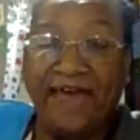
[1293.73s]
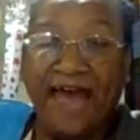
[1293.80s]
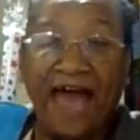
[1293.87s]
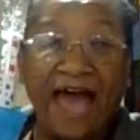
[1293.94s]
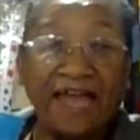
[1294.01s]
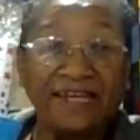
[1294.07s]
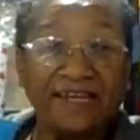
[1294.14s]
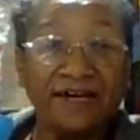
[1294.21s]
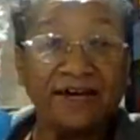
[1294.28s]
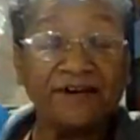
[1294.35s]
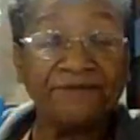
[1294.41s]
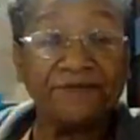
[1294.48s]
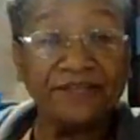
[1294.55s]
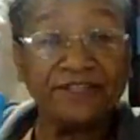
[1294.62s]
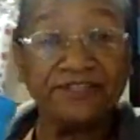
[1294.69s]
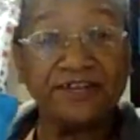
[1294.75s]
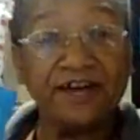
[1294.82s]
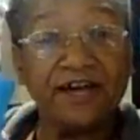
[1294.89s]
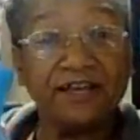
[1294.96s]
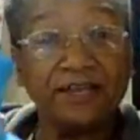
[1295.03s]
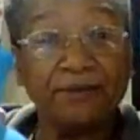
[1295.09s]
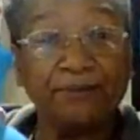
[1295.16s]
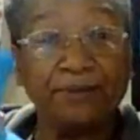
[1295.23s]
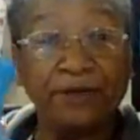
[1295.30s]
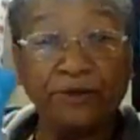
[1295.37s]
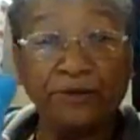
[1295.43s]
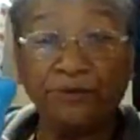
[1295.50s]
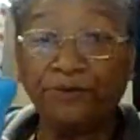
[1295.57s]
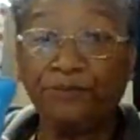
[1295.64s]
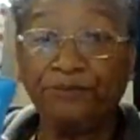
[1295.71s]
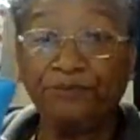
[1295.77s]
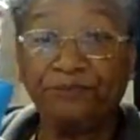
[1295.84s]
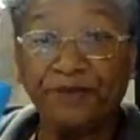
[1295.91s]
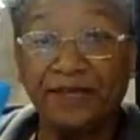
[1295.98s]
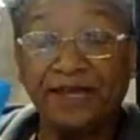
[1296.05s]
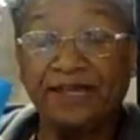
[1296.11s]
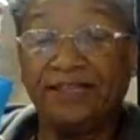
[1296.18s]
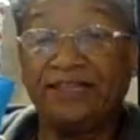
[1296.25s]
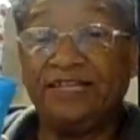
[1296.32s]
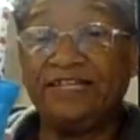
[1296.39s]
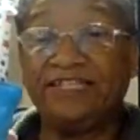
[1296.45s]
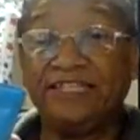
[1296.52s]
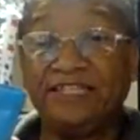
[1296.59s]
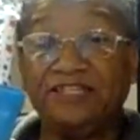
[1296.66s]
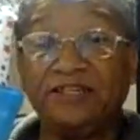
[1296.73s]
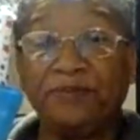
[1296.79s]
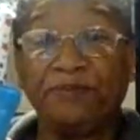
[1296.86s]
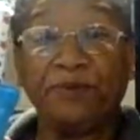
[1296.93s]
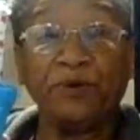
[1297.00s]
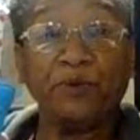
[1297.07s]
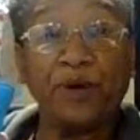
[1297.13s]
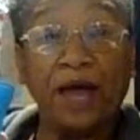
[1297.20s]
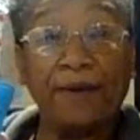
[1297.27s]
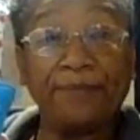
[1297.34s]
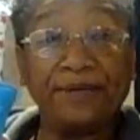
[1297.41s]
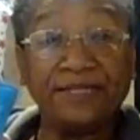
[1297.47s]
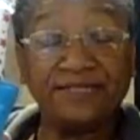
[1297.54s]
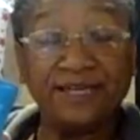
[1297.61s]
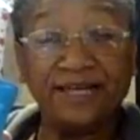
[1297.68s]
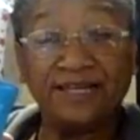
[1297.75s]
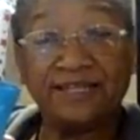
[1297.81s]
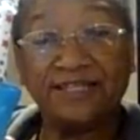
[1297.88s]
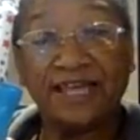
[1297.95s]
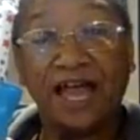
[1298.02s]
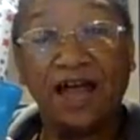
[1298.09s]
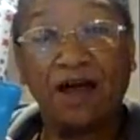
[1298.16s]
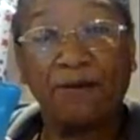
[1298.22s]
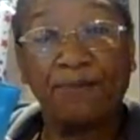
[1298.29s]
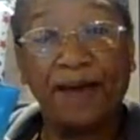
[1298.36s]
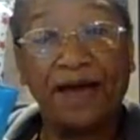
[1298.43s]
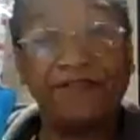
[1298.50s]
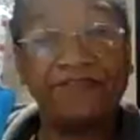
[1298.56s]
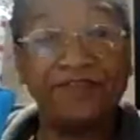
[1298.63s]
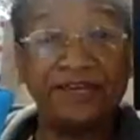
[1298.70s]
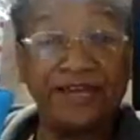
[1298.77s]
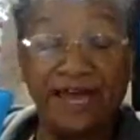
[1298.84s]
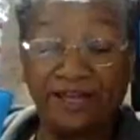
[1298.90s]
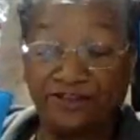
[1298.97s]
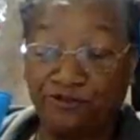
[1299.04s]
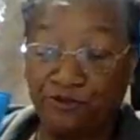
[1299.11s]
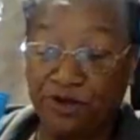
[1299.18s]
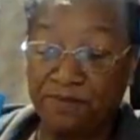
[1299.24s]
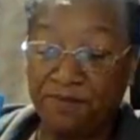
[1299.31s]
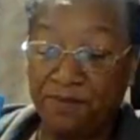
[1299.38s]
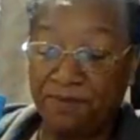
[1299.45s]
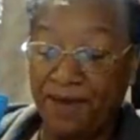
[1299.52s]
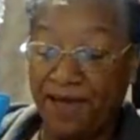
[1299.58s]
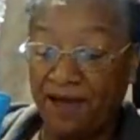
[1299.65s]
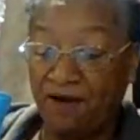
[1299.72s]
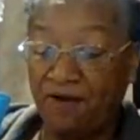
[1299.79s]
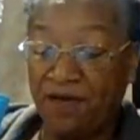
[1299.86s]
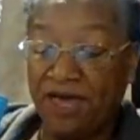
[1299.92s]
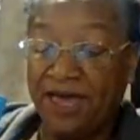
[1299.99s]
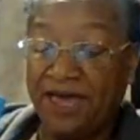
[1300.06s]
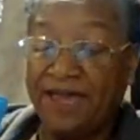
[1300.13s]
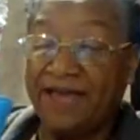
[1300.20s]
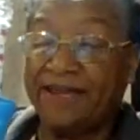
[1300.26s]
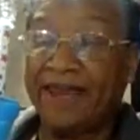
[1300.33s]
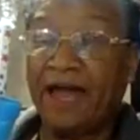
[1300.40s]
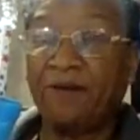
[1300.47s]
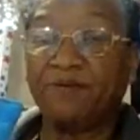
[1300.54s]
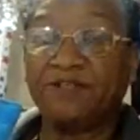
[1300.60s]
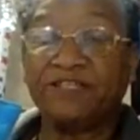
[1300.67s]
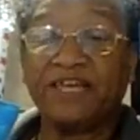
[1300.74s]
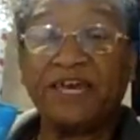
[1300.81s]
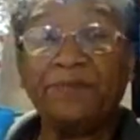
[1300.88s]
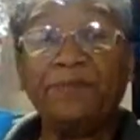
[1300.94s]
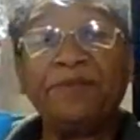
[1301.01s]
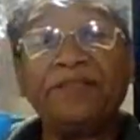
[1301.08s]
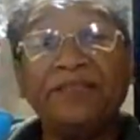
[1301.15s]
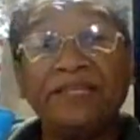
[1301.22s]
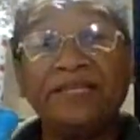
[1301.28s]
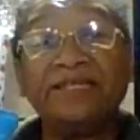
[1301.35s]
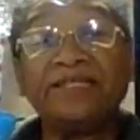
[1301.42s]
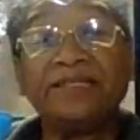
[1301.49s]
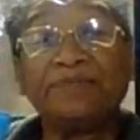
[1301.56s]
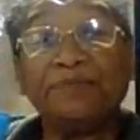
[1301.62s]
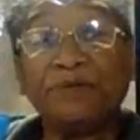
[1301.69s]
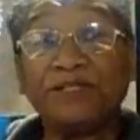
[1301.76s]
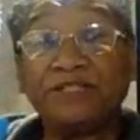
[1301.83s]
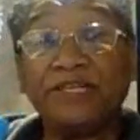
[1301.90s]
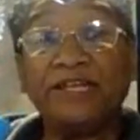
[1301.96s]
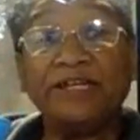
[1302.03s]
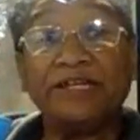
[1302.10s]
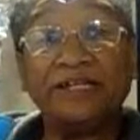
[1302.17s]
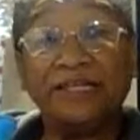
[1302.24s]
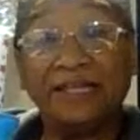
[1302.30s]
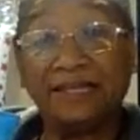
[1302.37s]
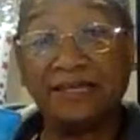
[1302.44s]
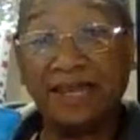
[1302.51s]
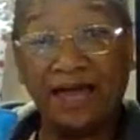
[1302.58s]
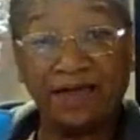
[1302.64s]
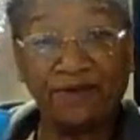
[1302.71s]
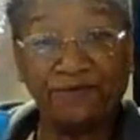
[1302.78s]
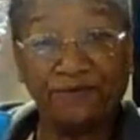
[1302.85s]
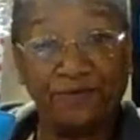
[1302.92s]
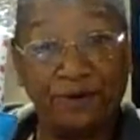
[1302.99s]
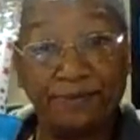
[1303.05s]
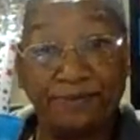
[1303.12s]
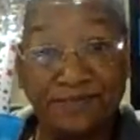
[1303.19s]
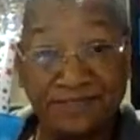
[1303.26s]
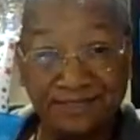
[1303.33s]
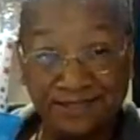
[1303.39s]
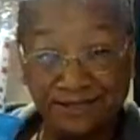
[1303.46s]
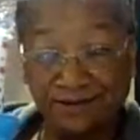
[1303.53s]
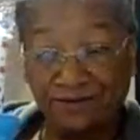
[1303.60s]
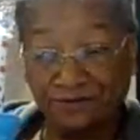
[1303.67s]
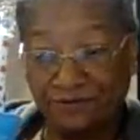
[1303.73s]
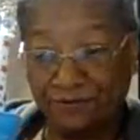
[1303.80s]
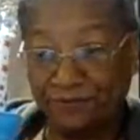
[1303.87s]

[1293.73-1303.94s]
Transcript: I love this color blue. This is the blue I've been telling y'all about, that I dream about. And I was keeping this particular light for myself.